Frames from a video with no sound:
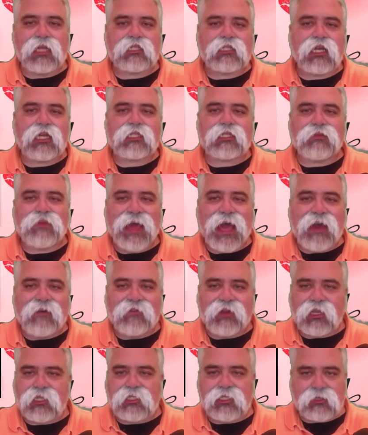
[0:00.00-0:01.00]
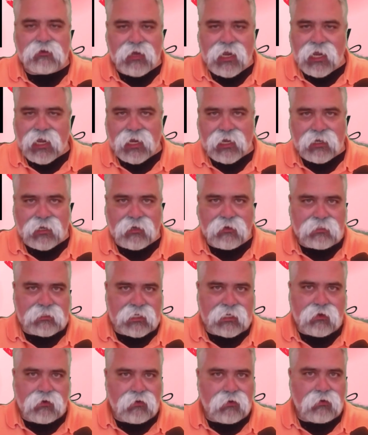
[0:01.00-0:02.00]
she ends up having to train. There's
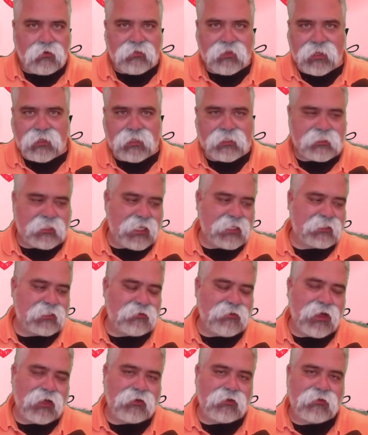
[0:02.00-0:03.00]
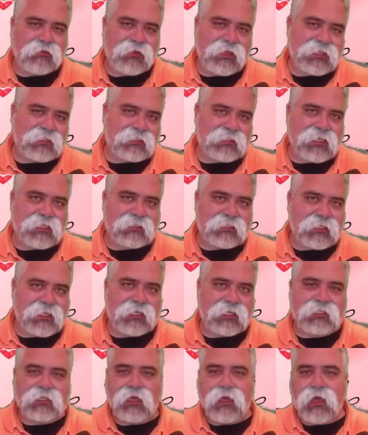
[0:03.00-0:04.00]
like a whole thing that she has to go out and do this, this, and
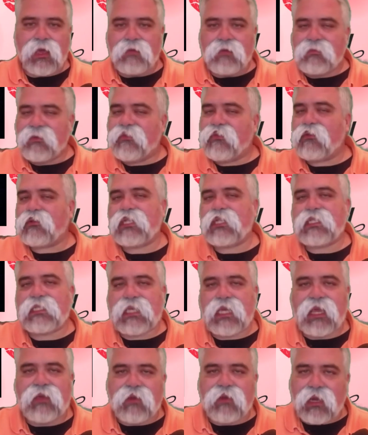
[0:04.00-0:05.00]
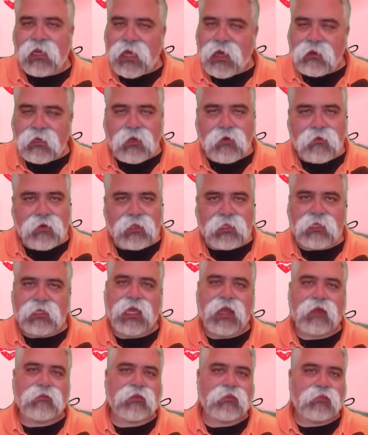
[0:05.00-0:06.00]
this before she's even allowed to go into the
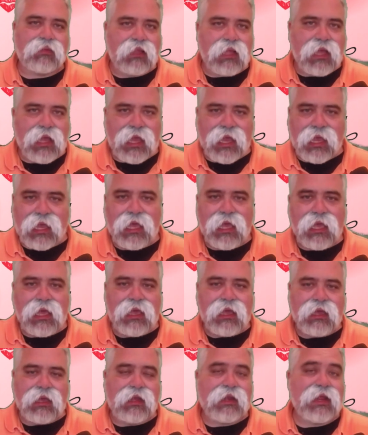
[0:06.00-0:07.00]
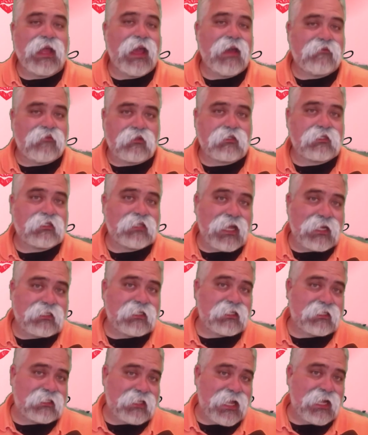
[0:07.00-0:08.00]
game to play and have her
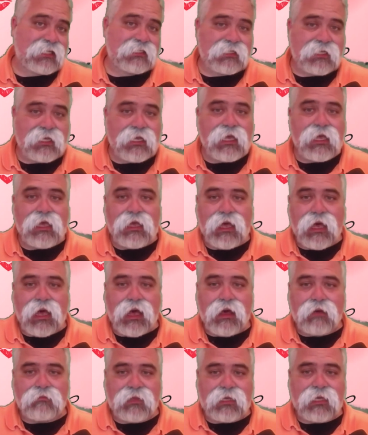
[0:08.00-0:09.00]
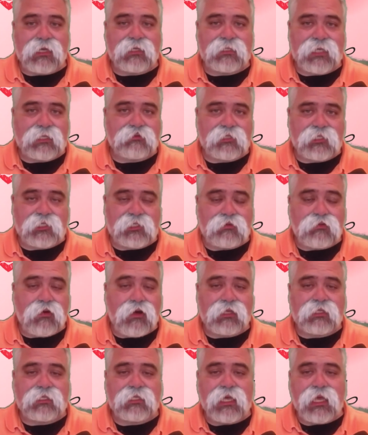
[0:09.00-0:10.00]
sexy sex, because that's what she
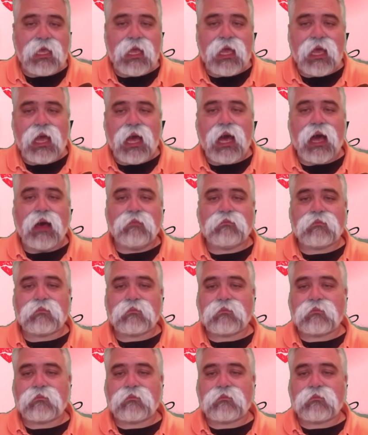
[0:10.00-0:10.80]
wants. But